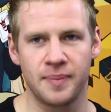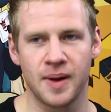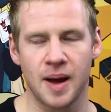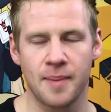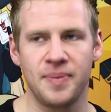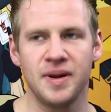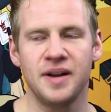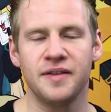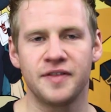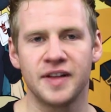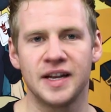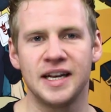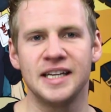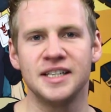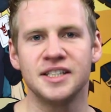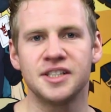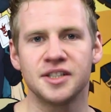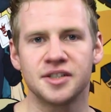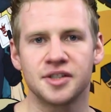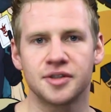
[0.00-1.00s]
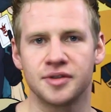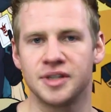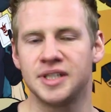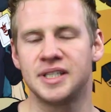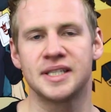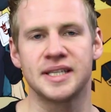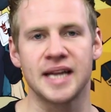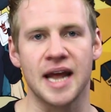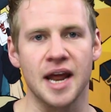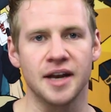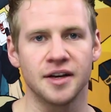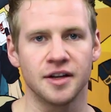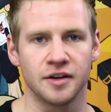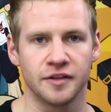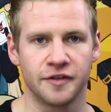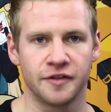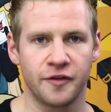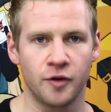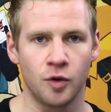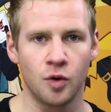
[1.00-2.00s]
a bit of an industry
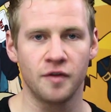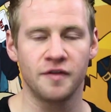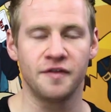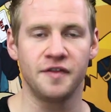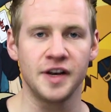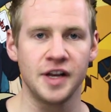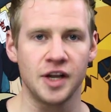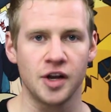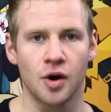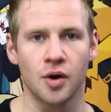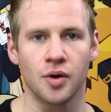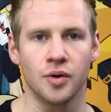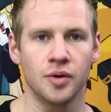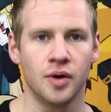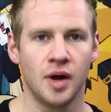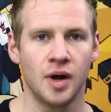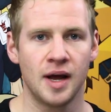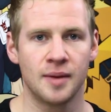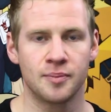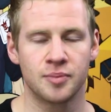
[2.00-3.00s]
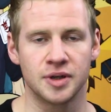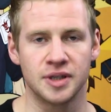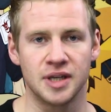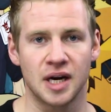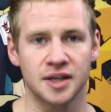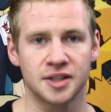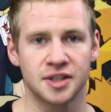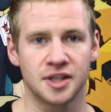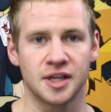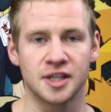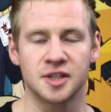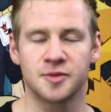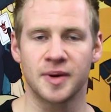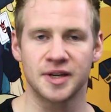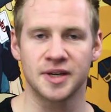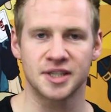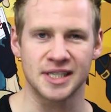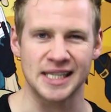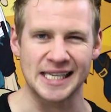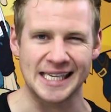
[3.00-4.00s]
standard for video production,
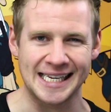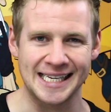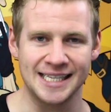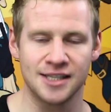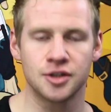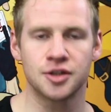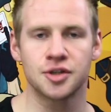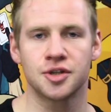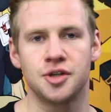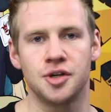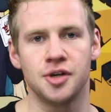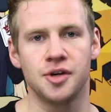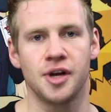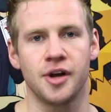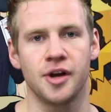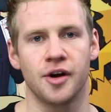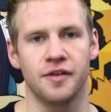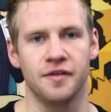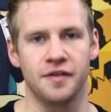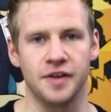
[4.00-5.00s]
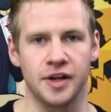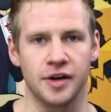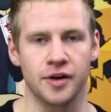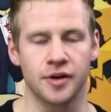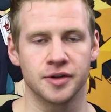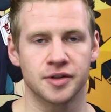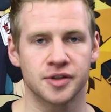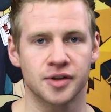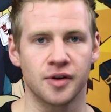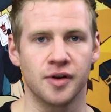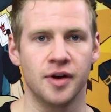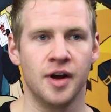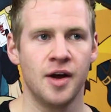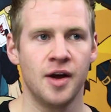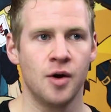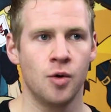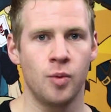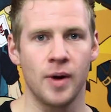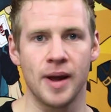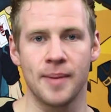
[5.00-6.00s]
especially in studio video. So
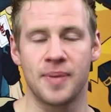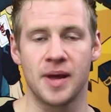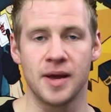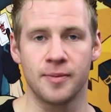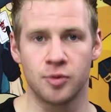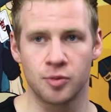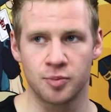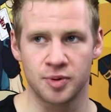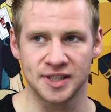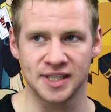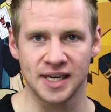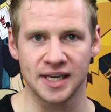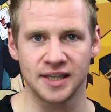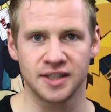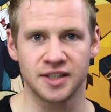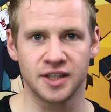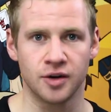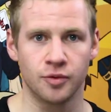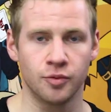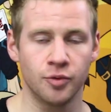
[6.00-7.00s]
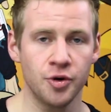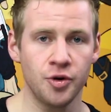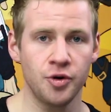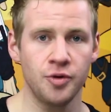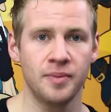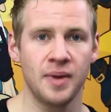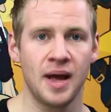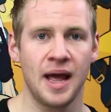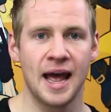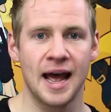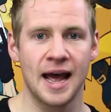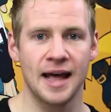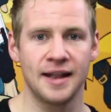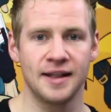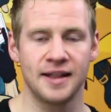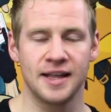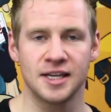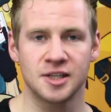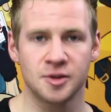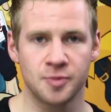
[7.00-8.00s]
where people present in a room
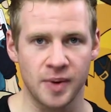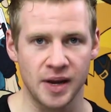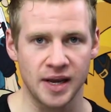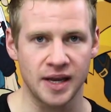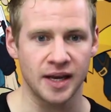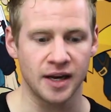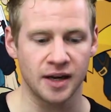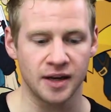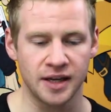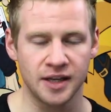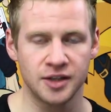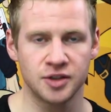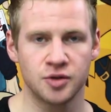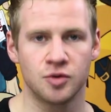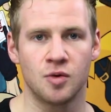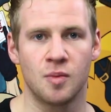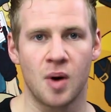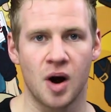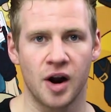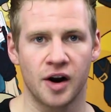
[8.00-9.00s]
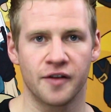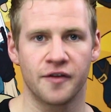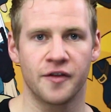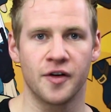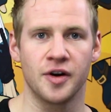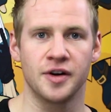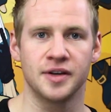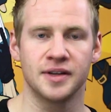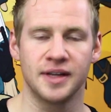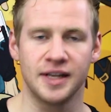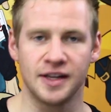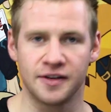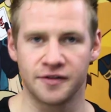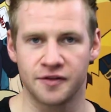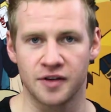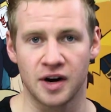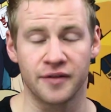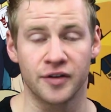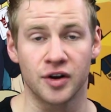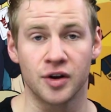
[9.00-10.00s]
and they're speaking into a microphone in
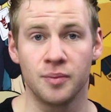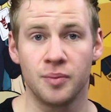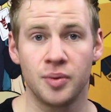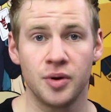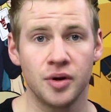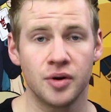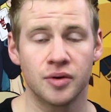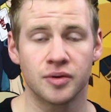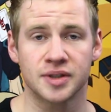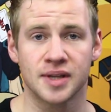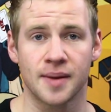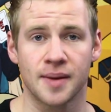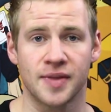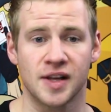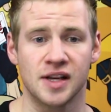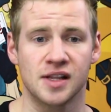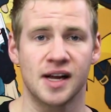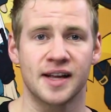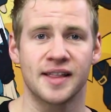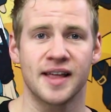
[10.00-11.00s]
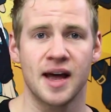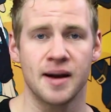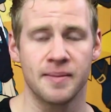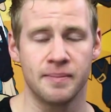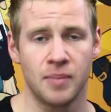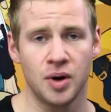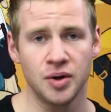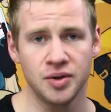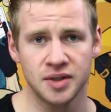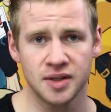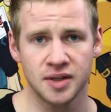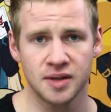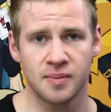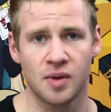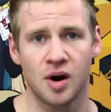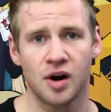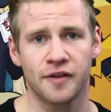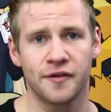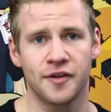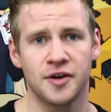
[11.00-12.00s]
front of a computer or something like that, most of the
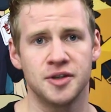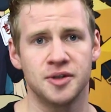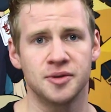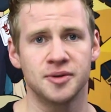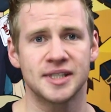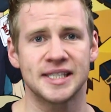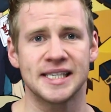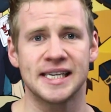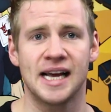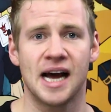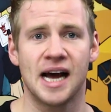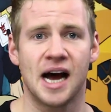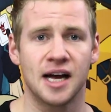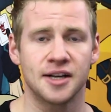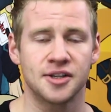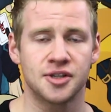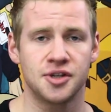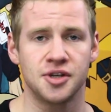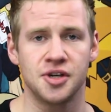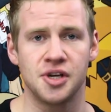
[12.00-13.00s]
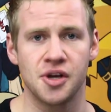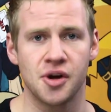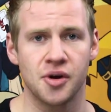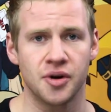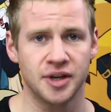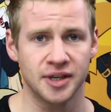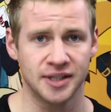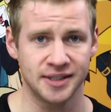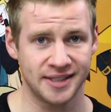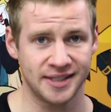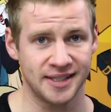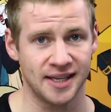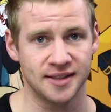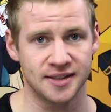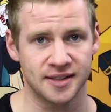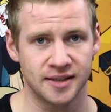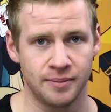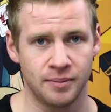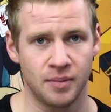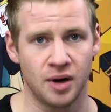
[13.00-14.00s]
microphones you'll see are studio condenser